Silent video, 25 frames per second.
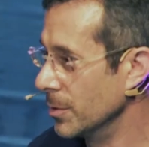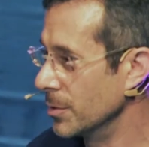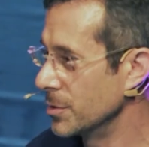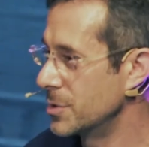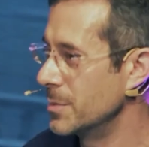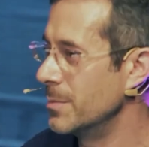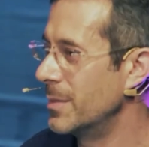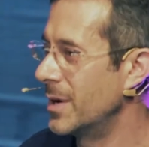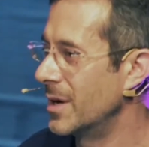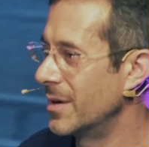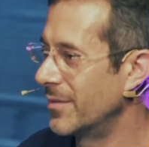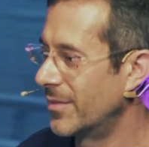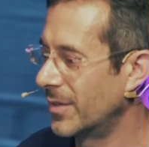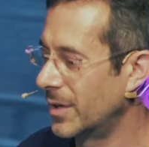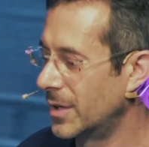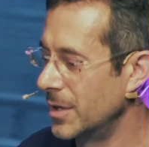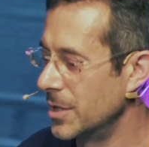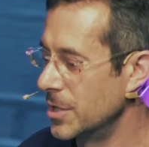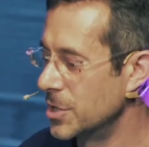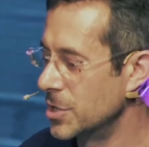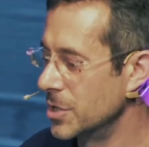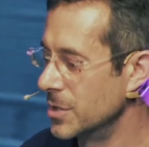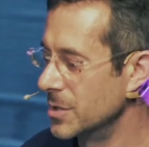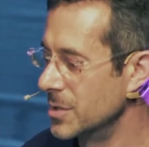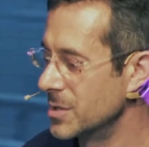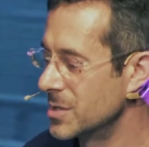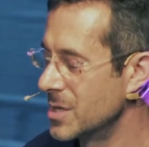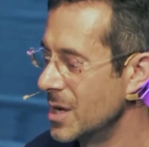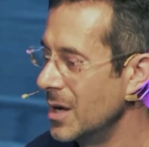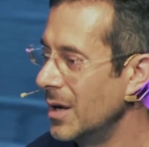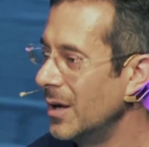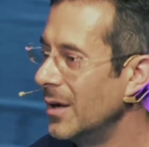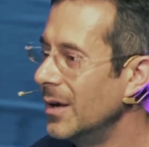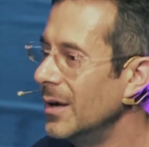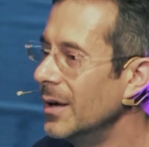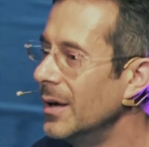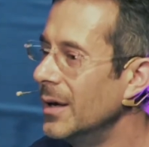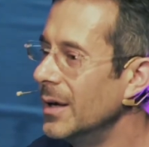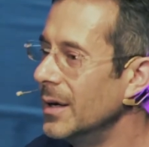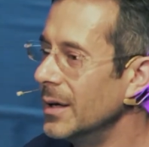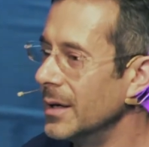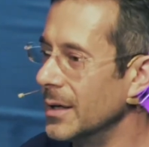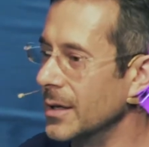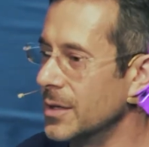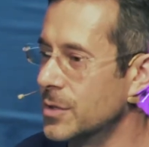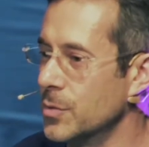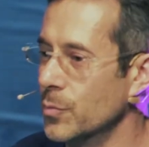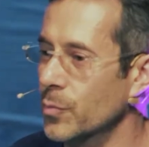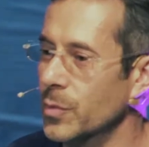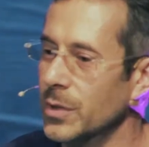and modifications.
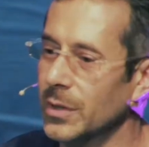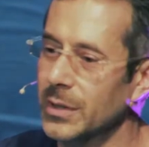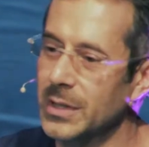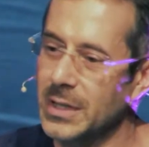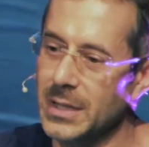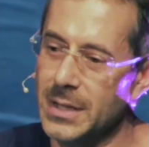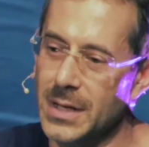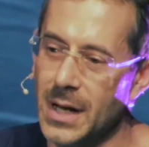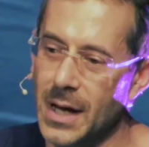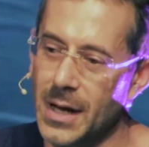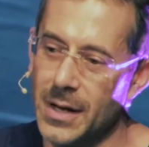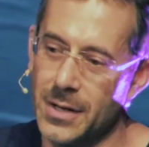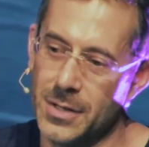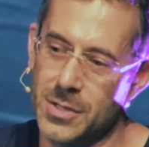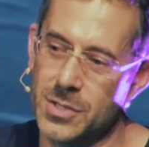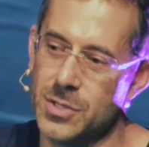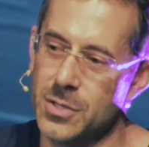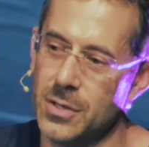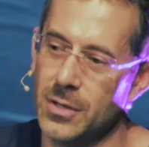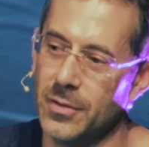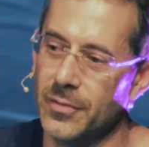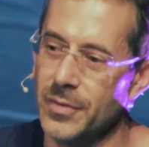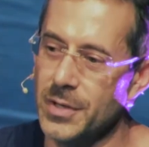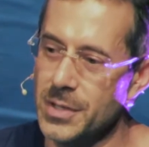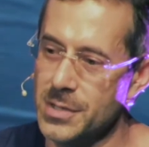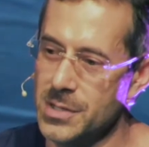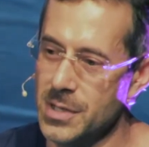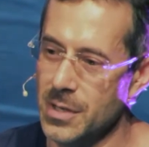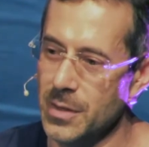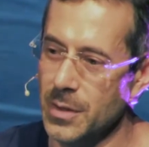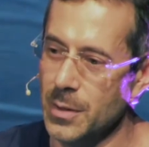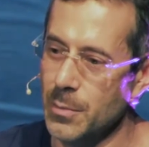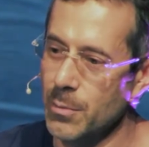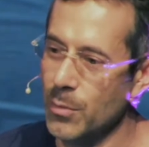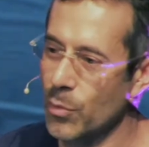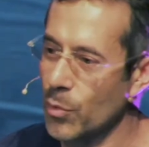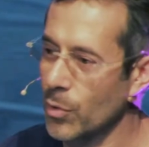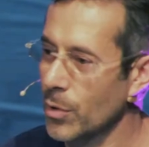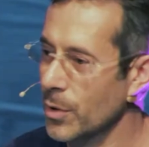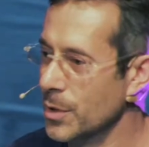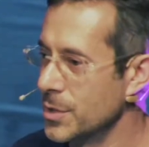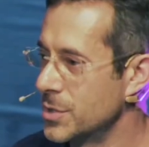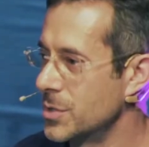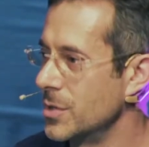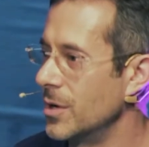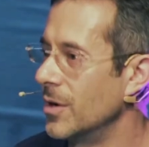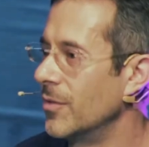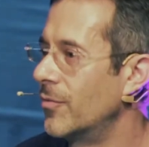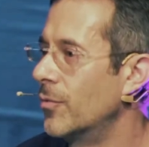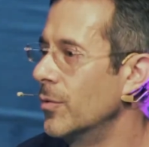It's really not a service. And the more
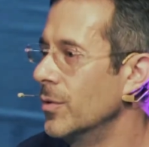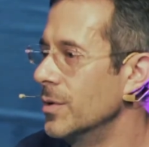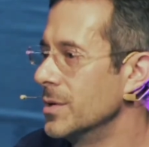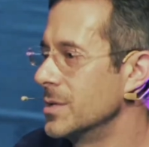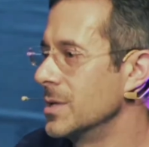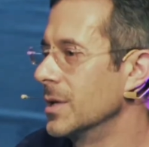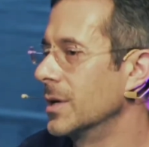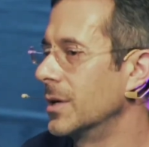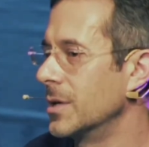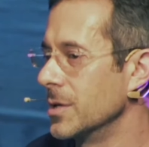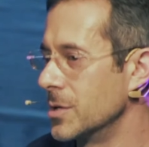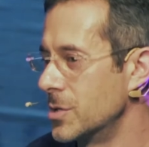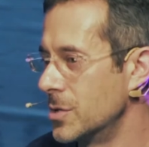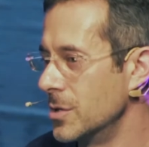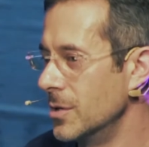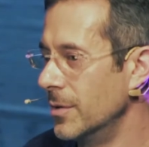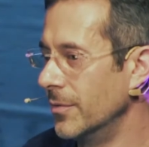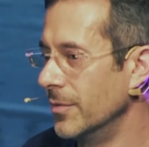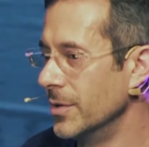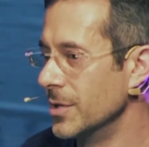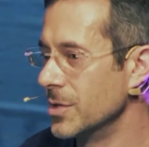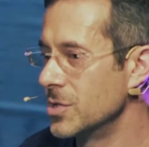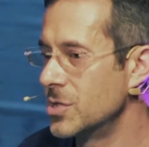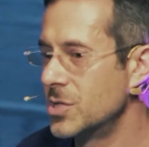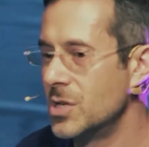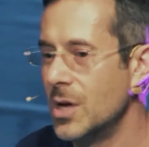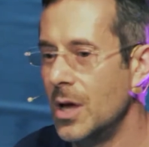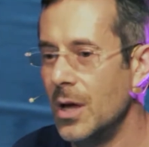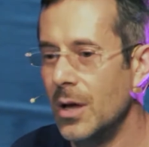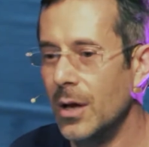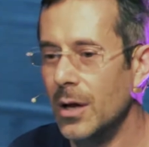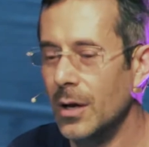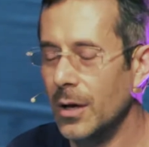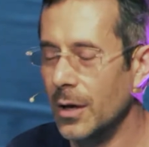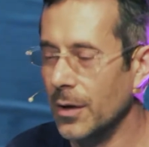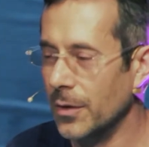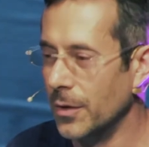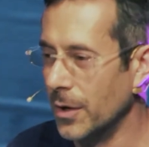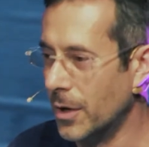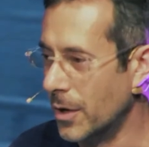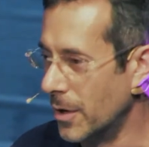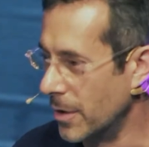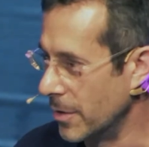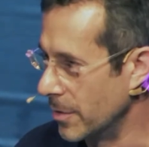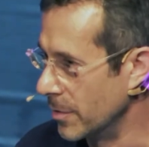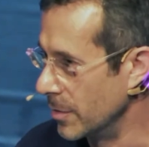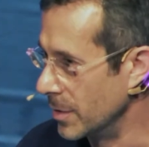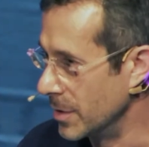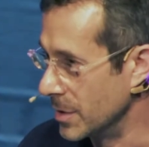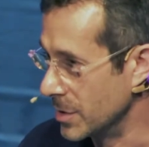software is like a service, the
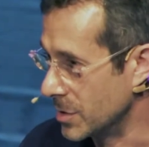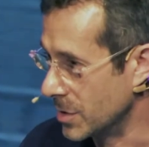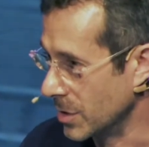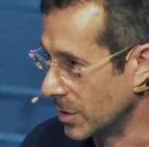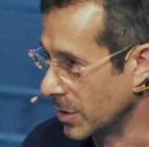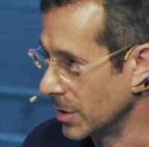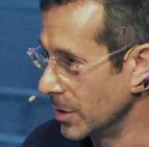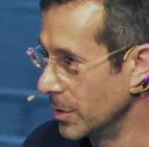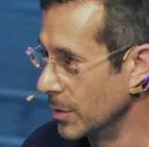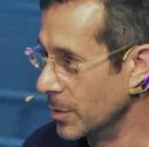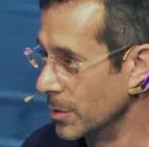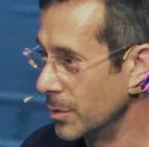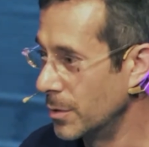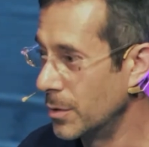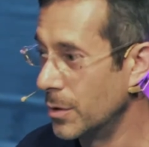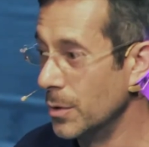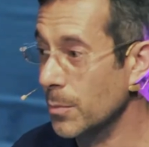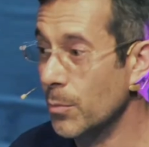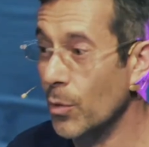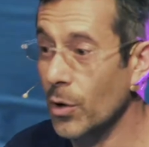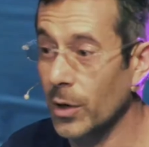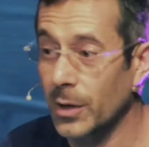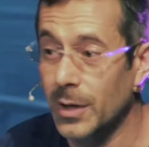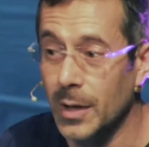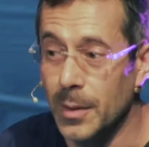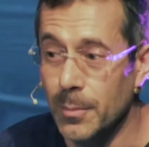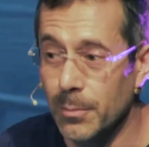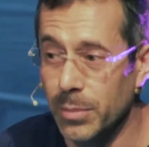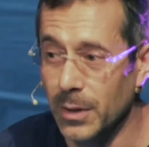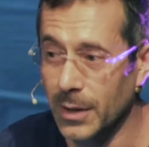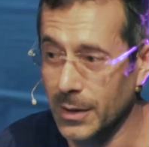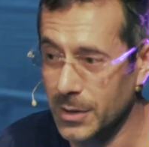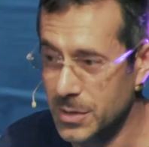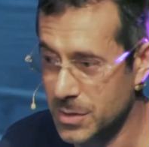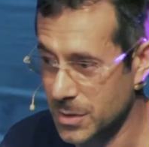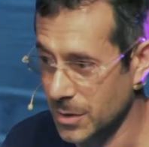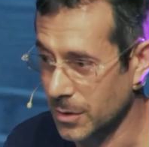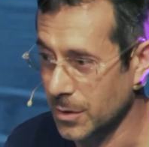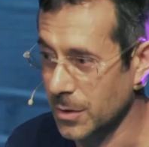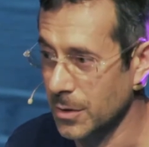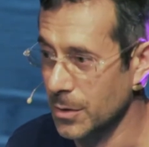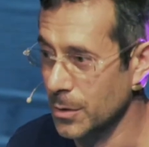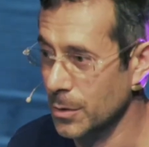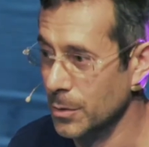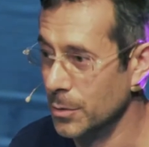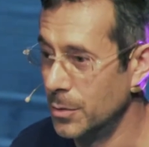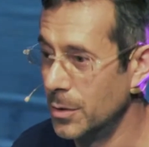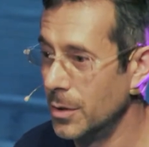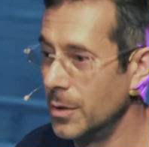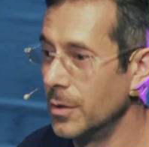harder it is to code, the more complex the
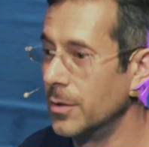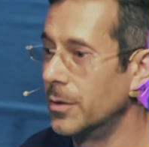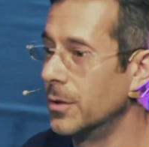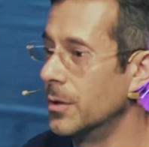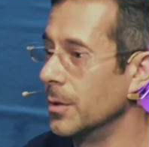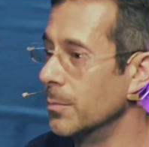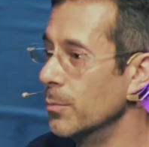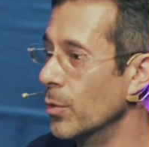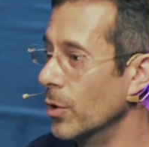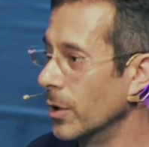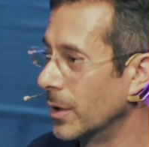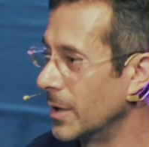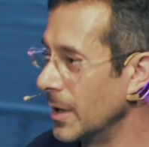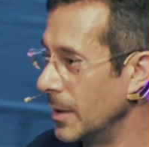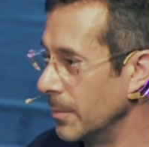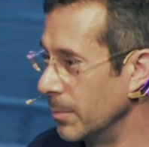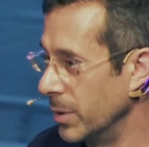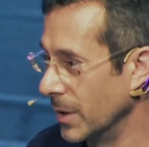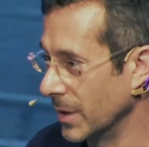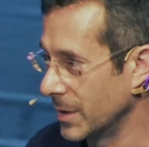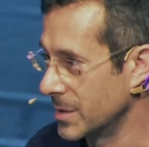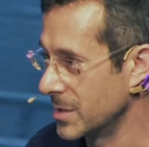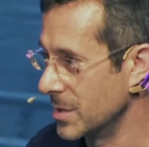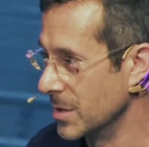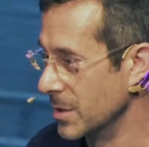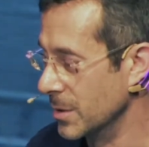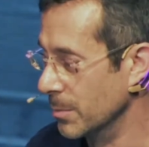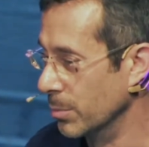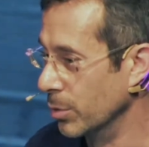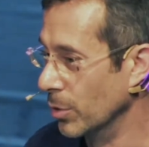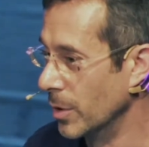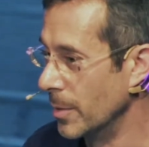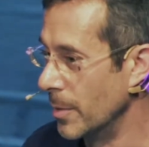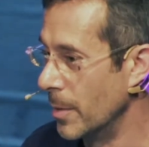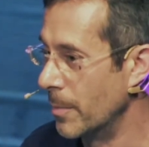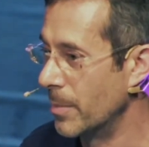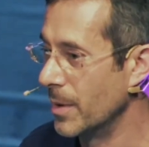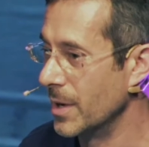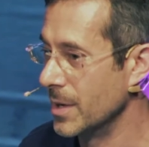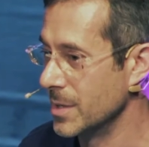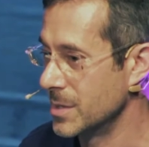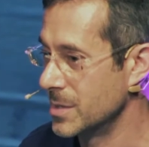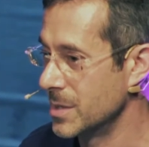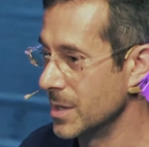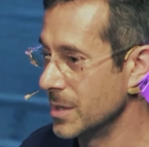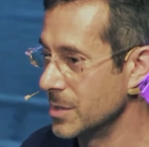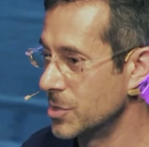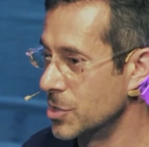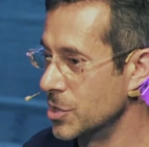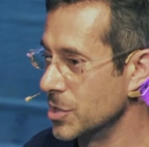code, the more complex the deployment
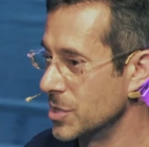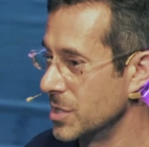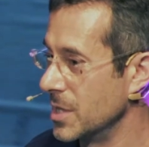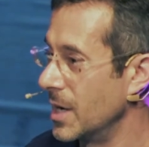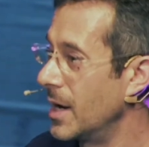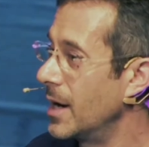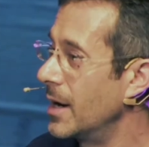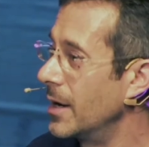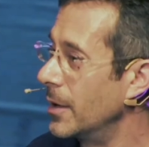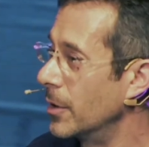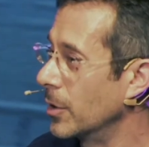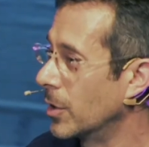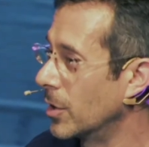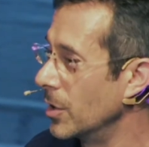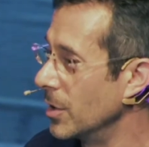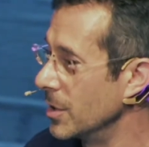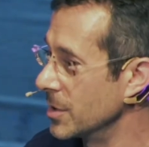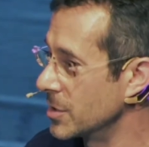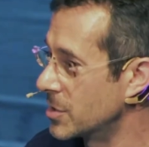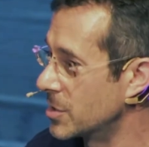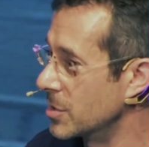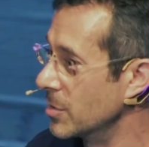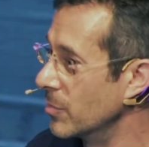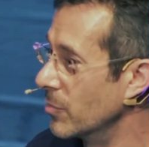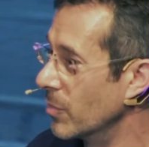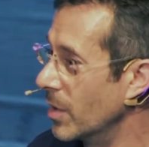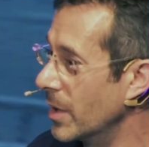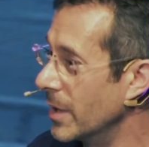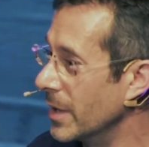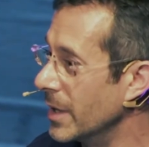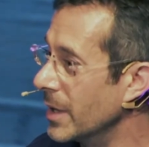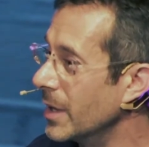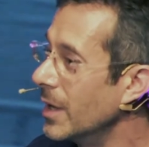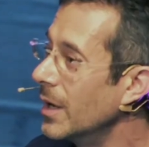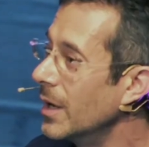process, just the higher cost to run it.